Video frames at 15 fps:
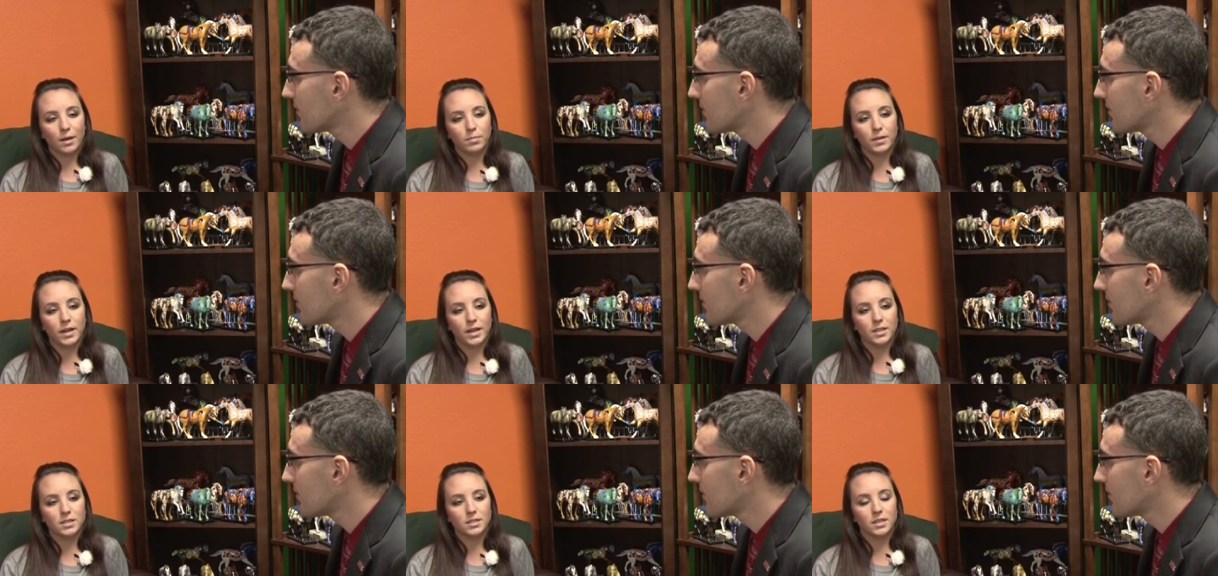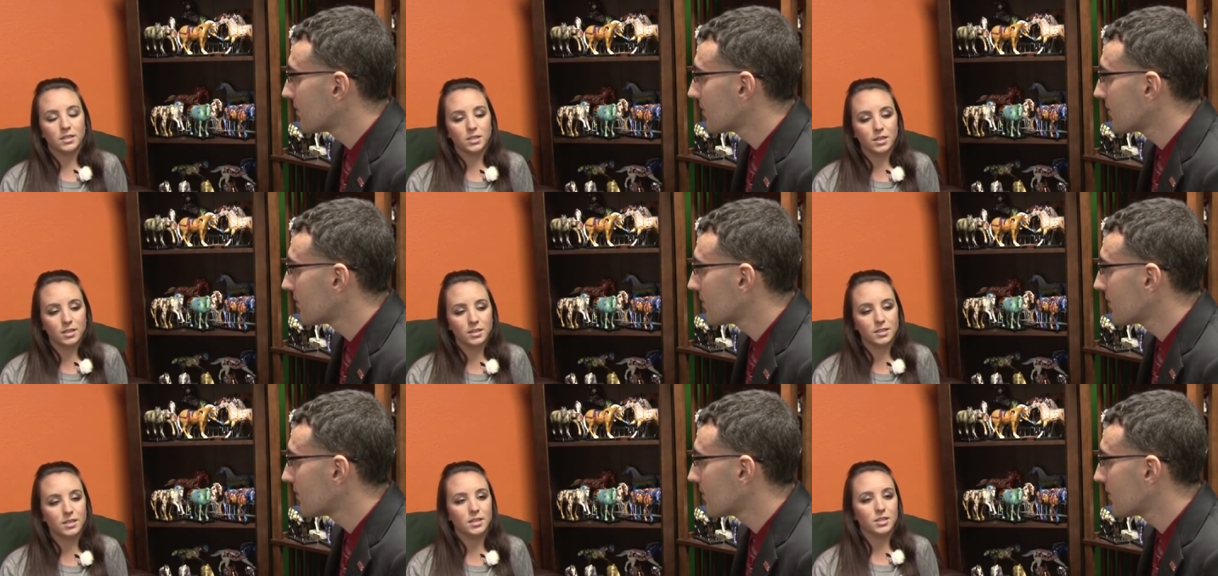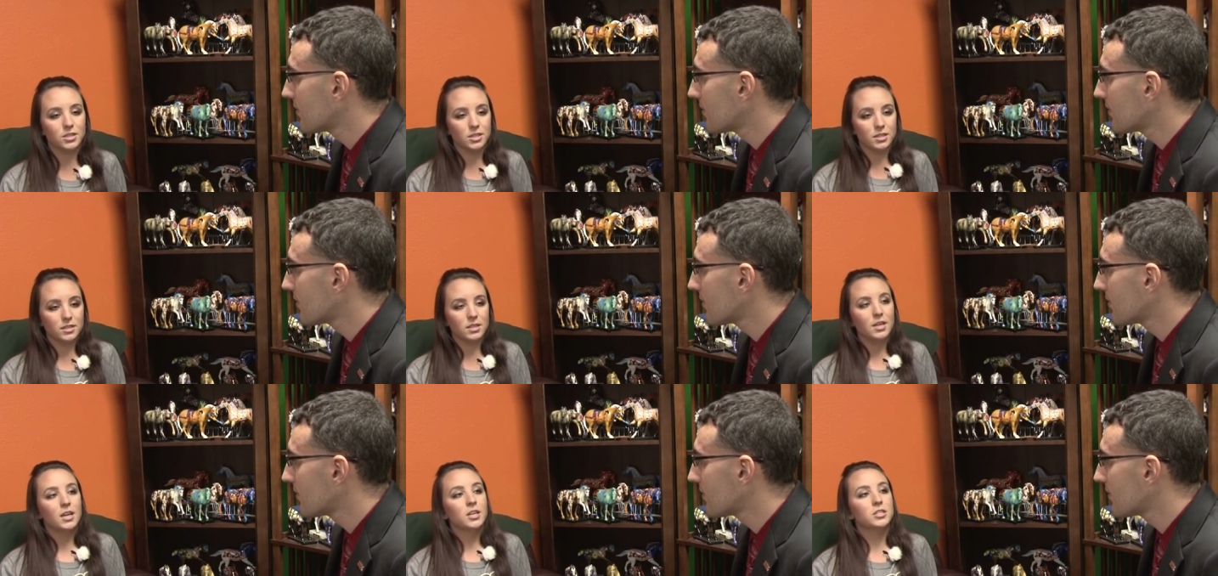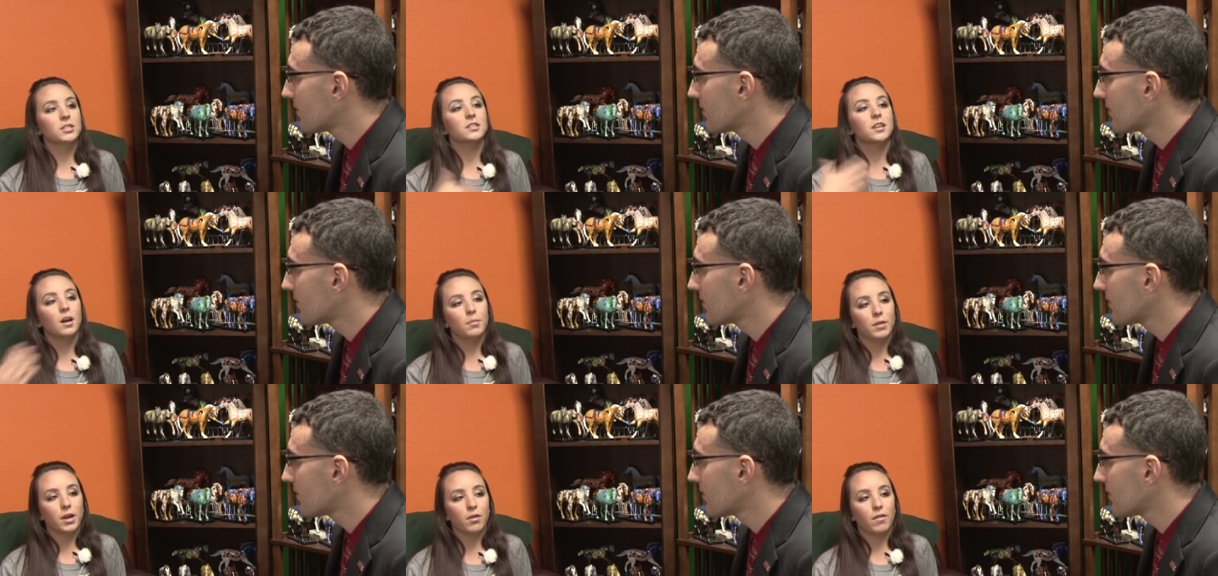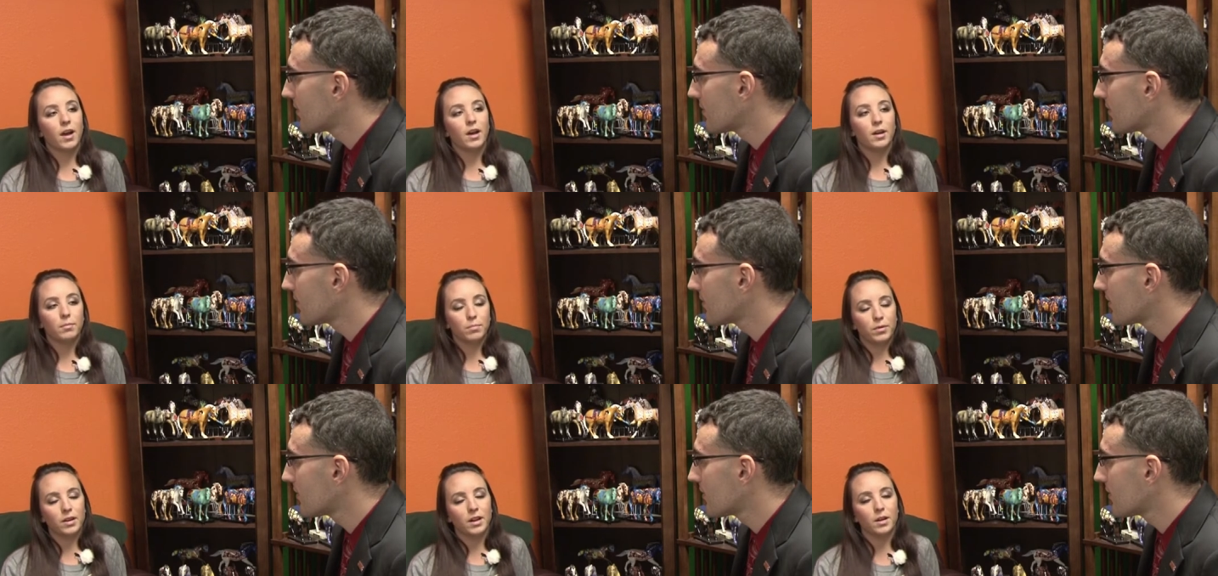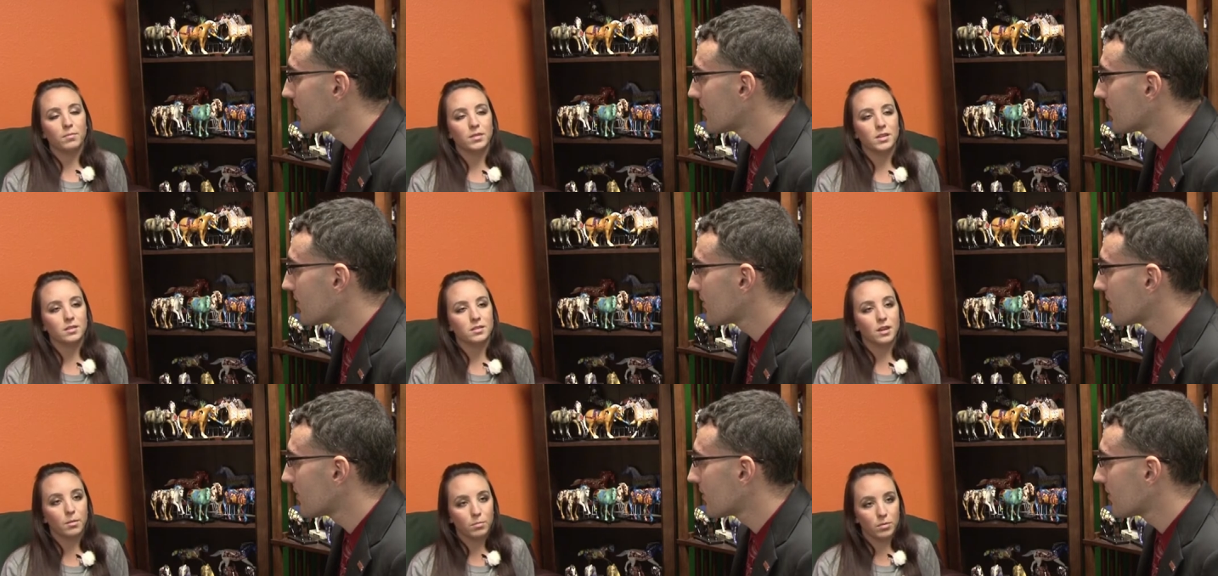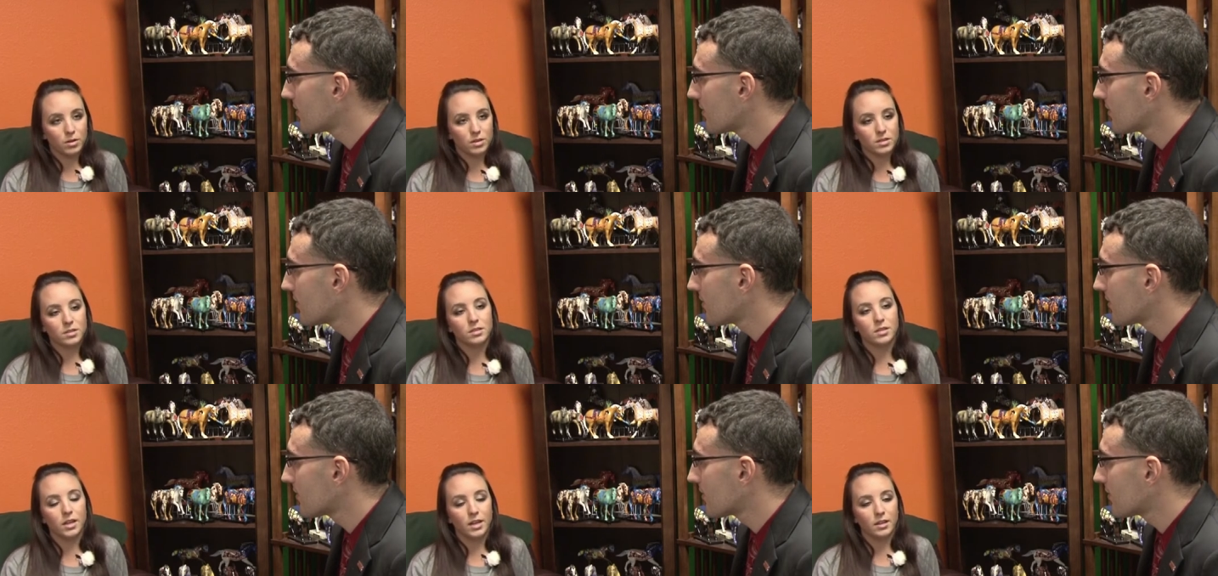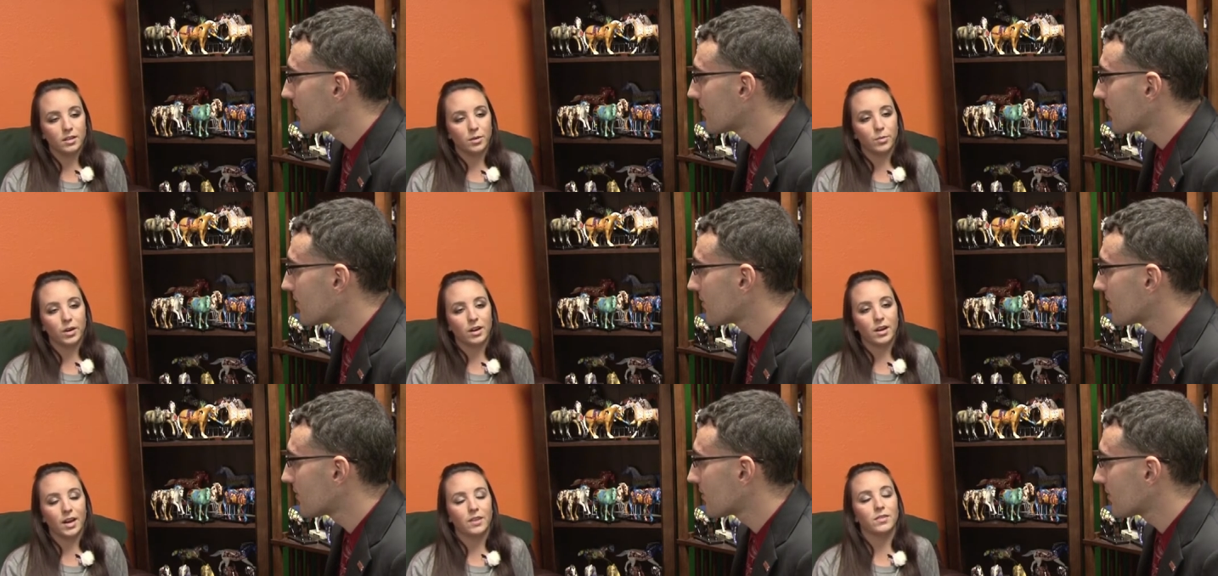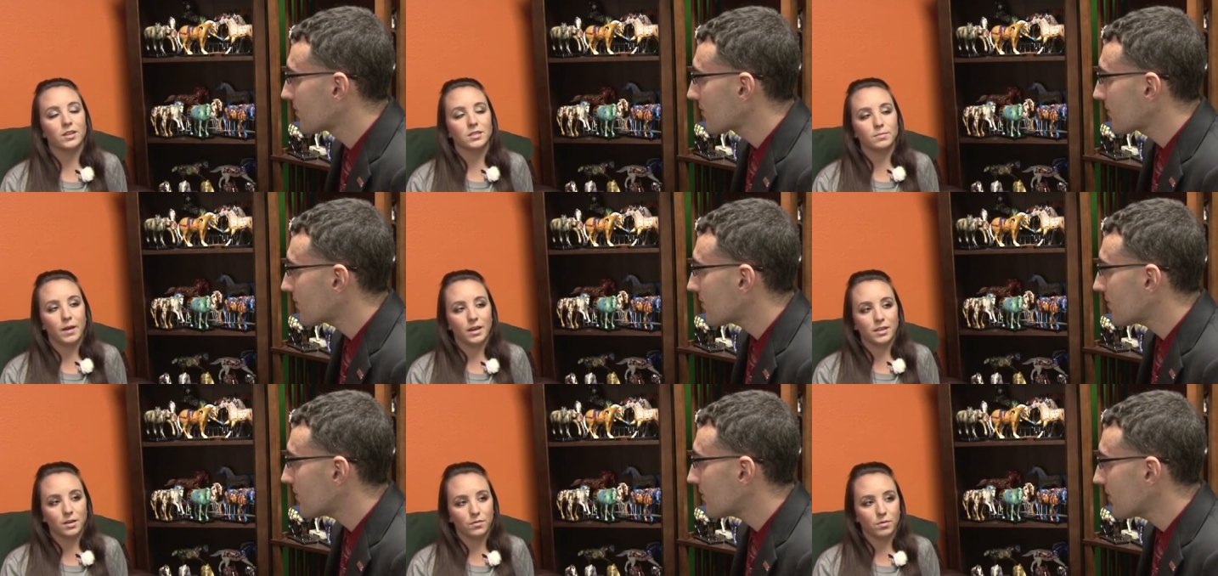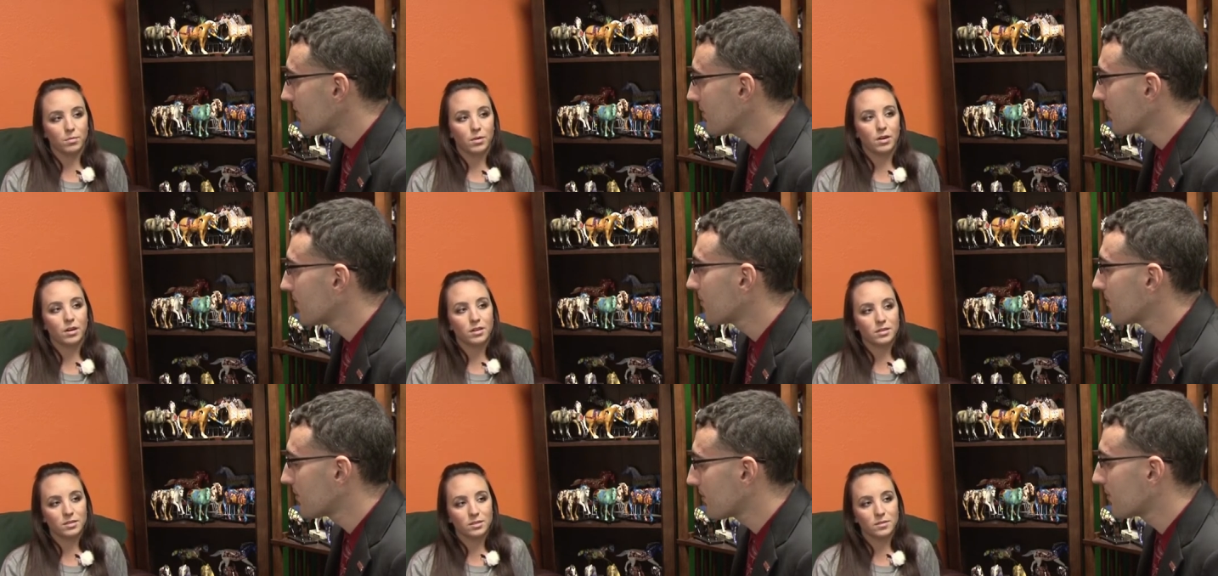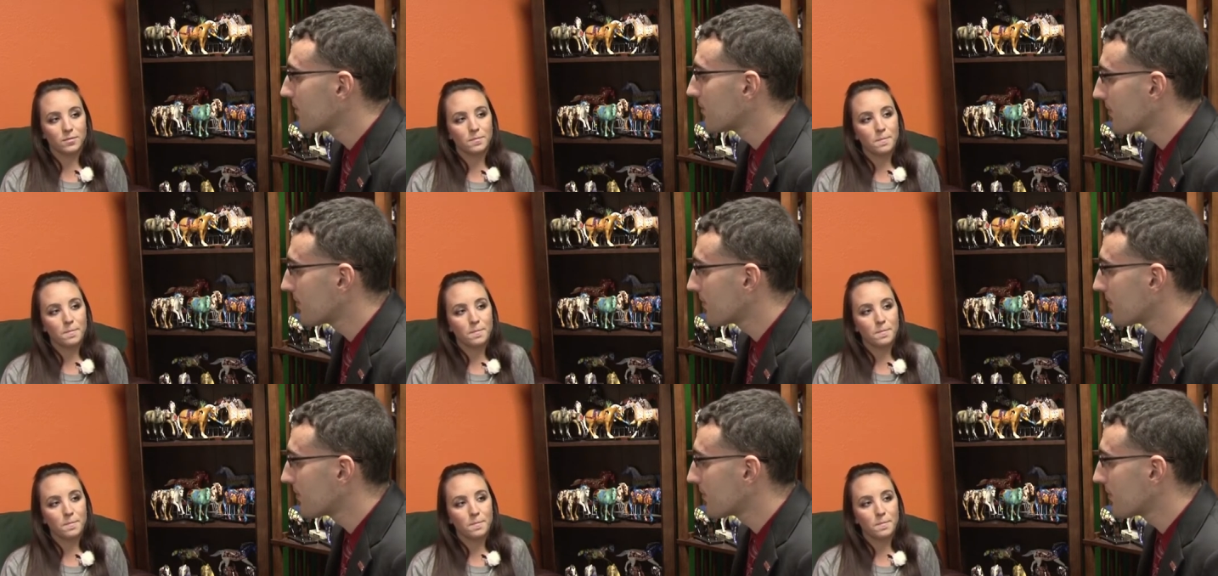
Speaker 1: A C play, it's it's good to see that she's she's coming around and putting up these numbers that, that we're kind of expecting from her. So,